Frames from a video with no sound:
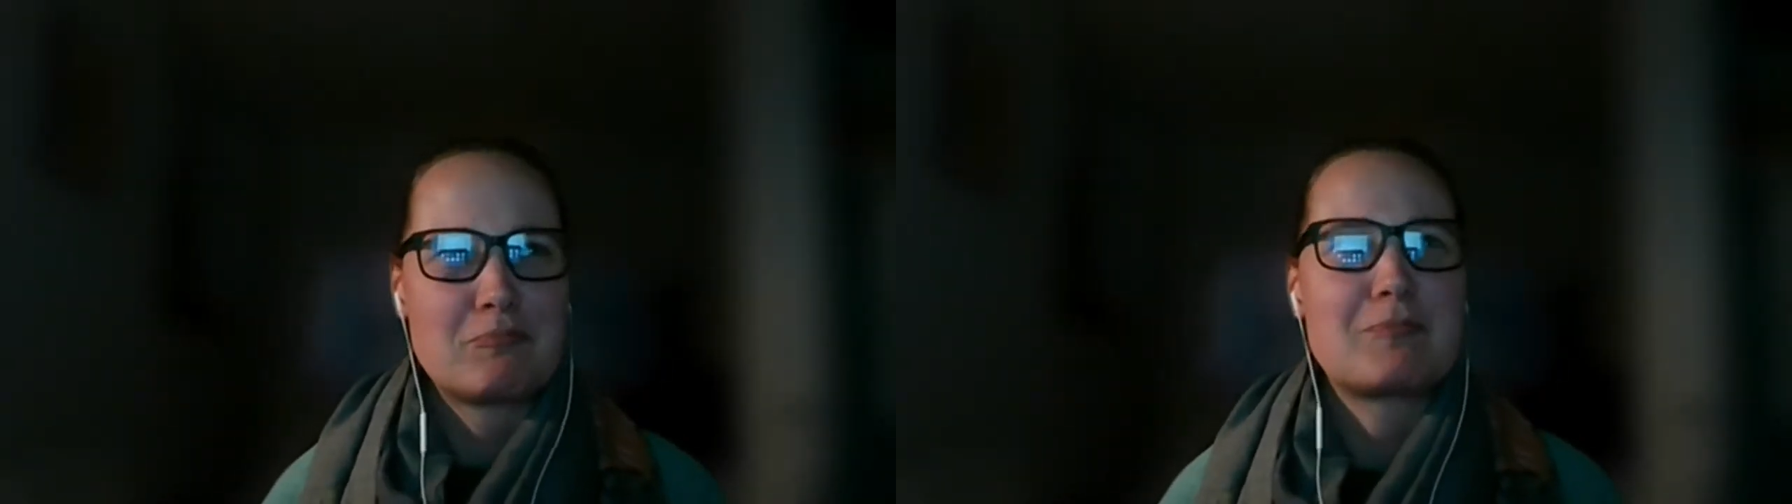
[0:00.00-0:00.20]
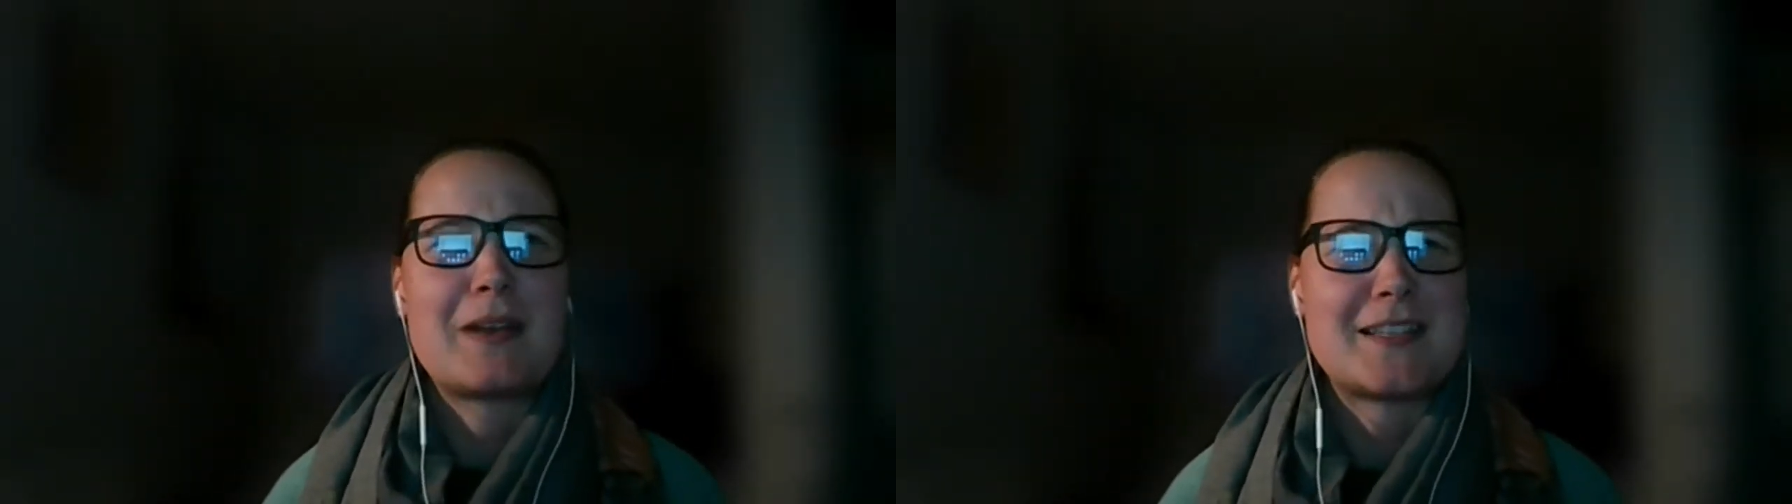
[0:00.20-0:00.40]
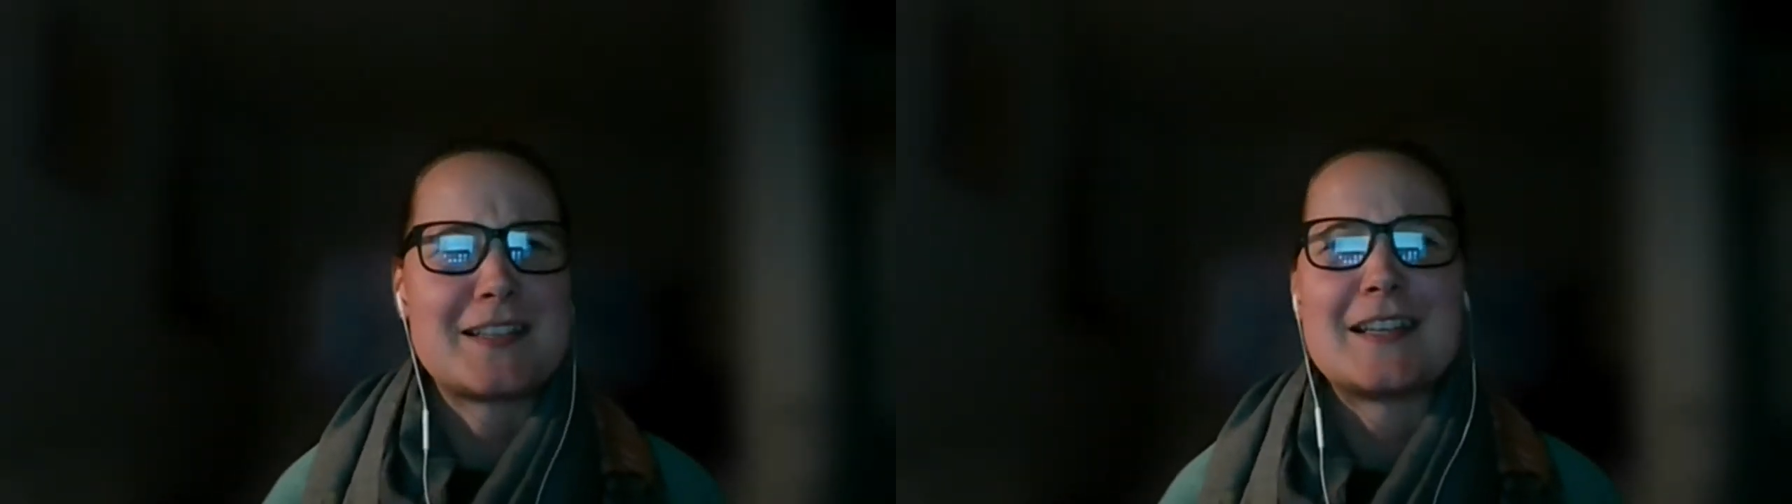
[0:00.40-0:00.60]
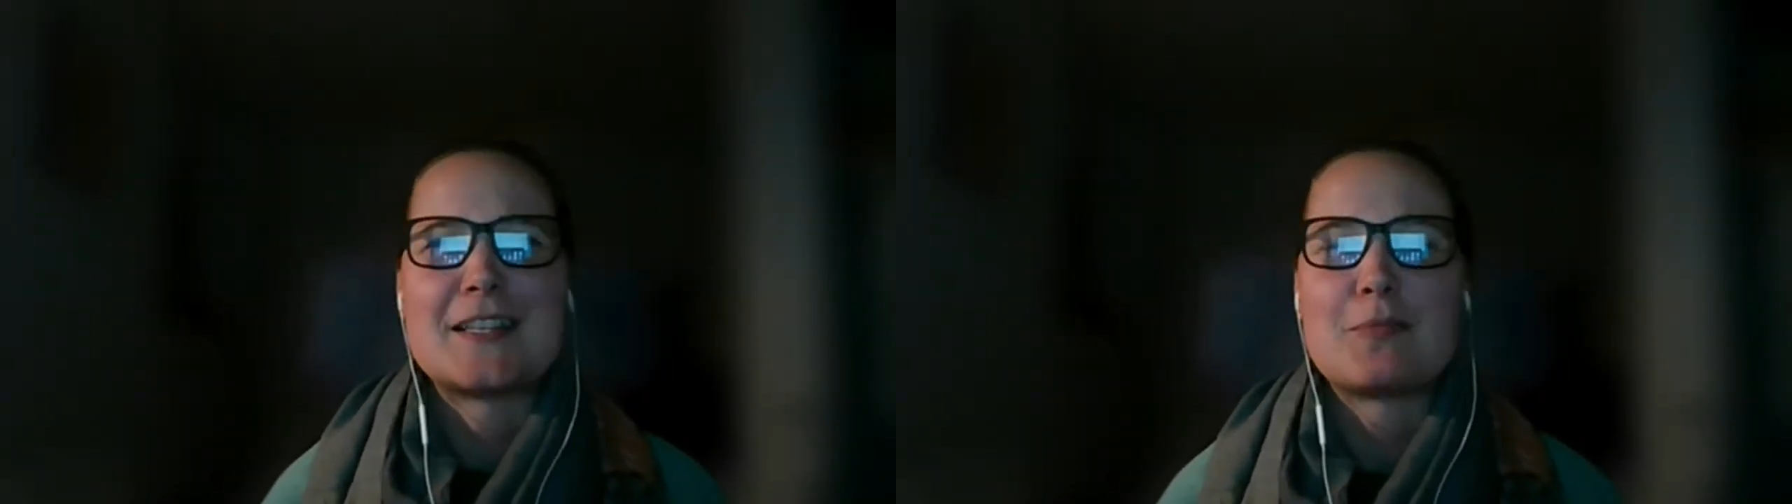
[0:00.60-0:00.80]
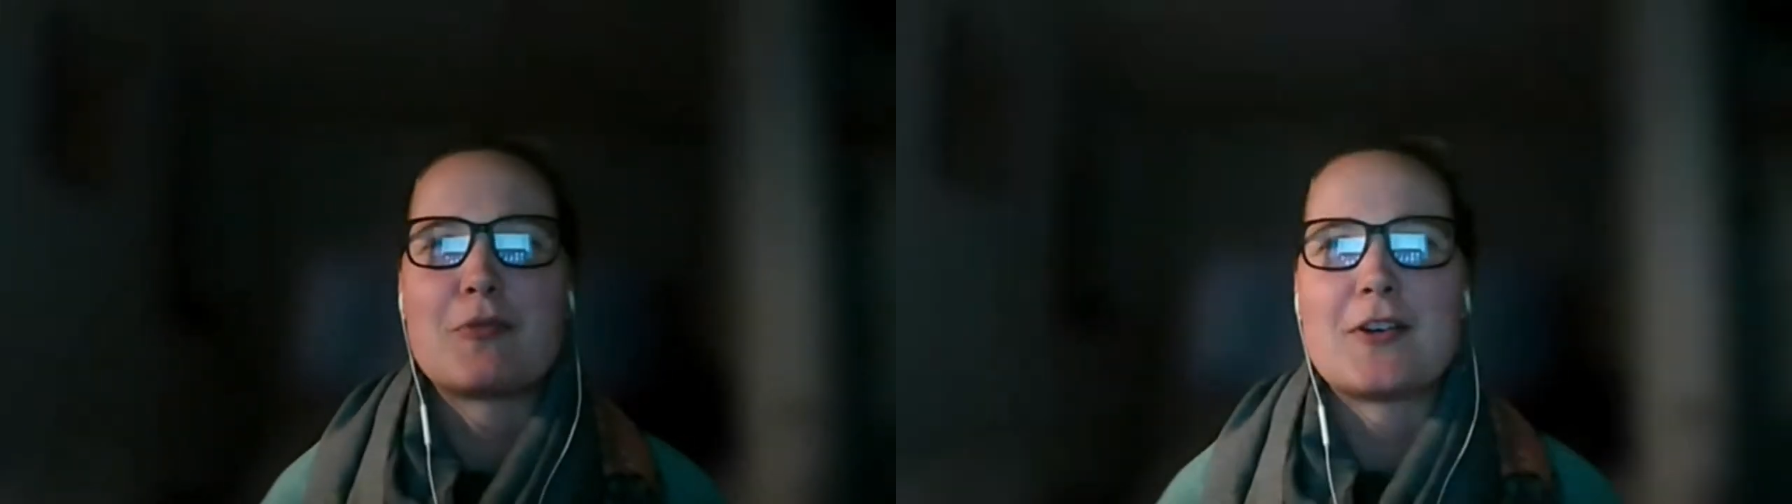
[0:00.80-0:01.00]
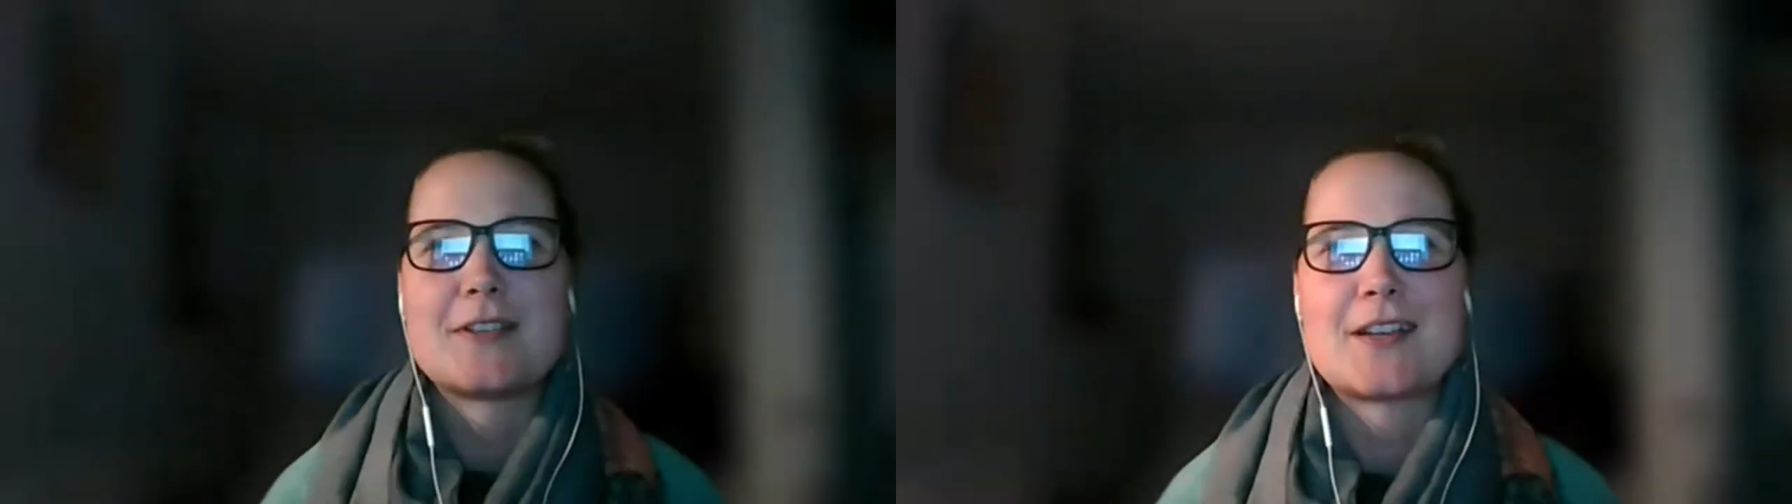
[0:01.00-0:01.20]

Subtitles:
pleasantly surprised